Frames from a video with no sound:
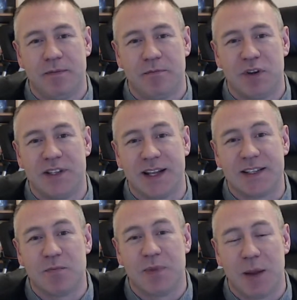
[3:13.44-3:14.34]

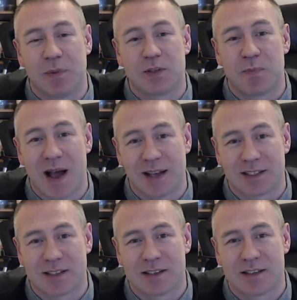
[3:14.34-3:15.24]
predicting people's
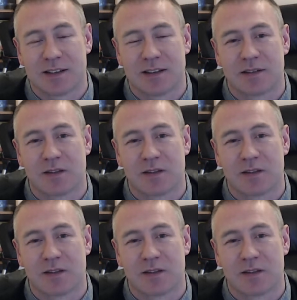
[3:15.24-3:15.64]
pasts?